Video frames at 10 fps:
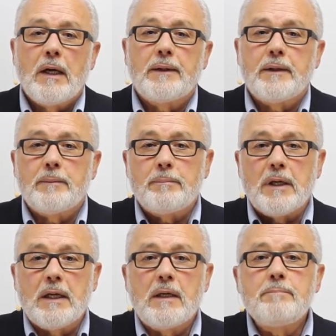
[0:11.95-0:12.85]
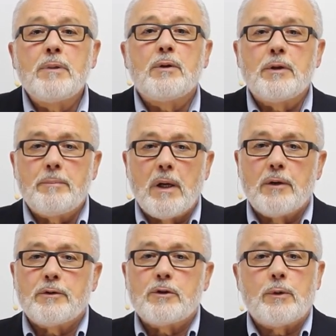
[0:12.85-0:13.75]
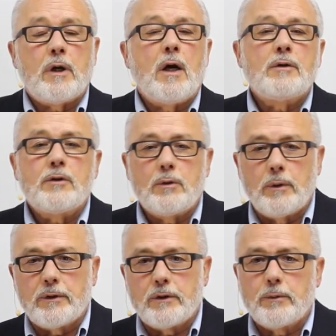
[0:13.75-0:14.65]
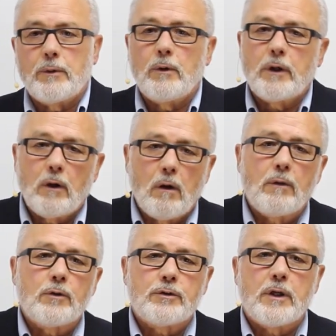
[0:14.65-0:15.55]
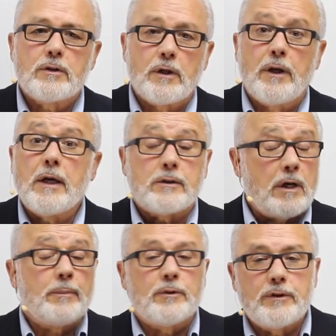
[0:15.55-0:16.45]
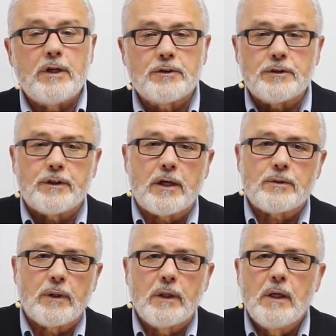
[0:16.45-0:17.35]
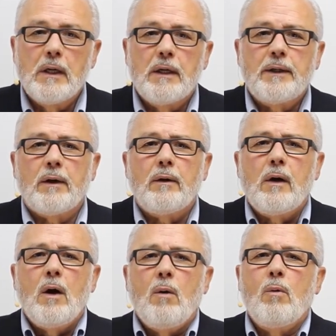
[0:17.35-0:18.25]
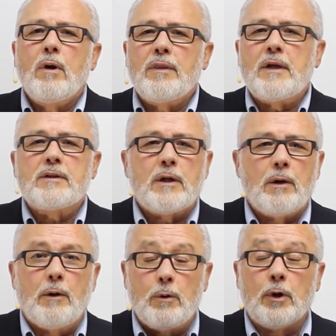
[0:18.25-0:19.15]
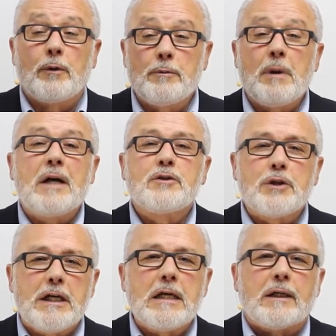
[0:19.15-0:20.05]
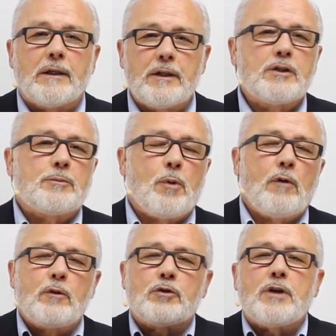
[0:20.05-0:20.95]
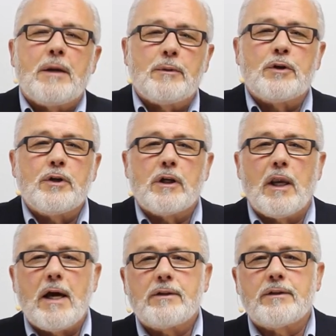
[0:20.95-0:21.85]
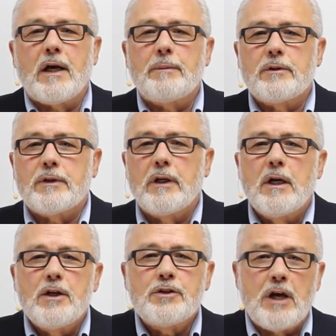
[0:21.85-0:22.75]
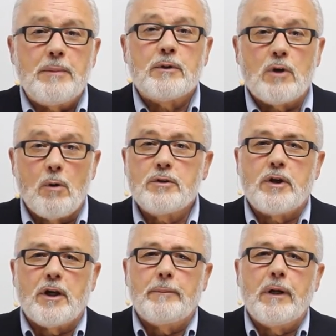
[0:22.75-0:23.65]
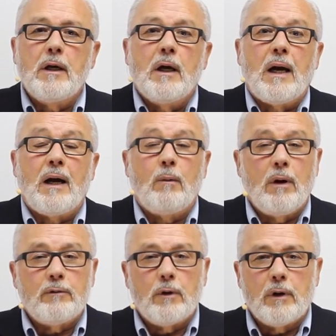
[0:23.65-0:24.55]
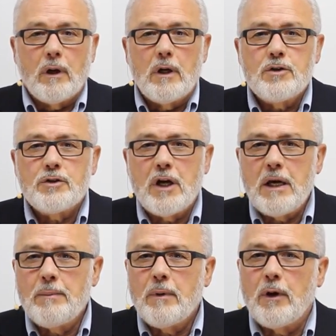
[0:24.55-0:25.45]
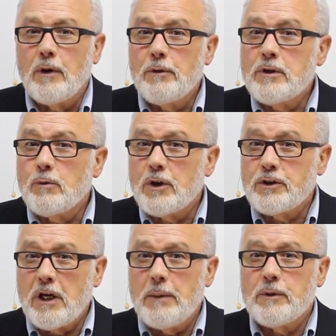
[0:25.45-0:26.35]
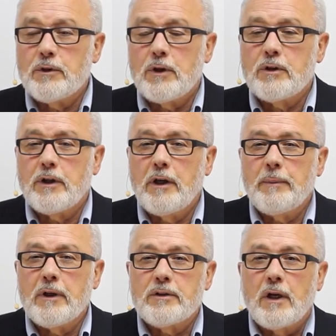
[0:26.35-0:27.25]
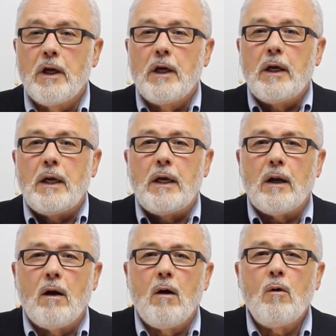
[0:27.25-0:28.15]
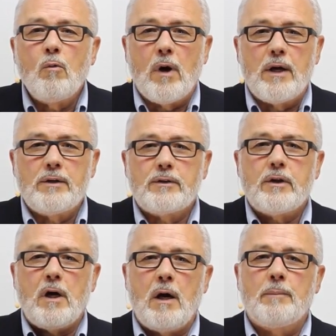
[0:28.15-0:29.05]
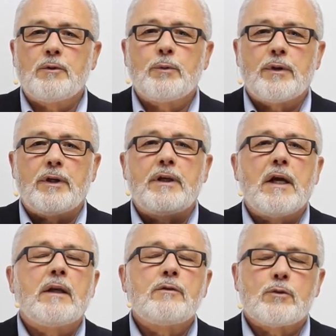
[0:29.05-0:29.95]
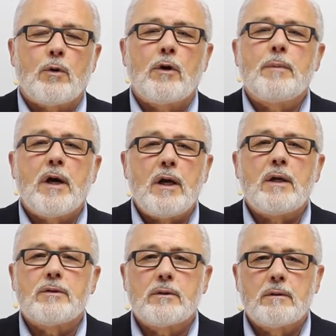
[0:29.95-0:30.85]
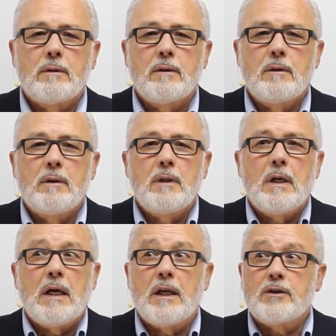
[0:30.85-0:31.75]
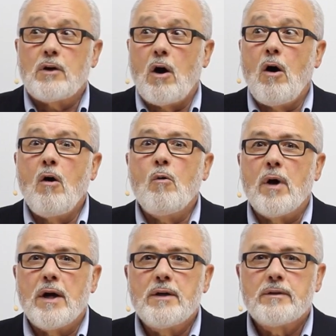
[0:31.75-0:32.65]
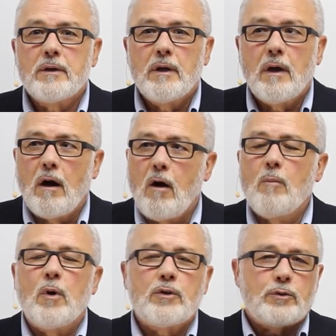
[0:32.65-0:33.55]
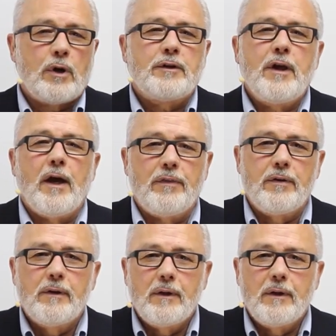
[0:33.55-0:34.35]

and then begin building boundaries with consequences. We're going to look at all those things in the next couple of sessions, actually. Now, one of the things I want to remind you again, and this is part of your assignment you did last time, is that shame is always an enemy. However, shame, and the reason why shame is such an enemy is that it always comes with a negative story about us. And it's always almost to our death.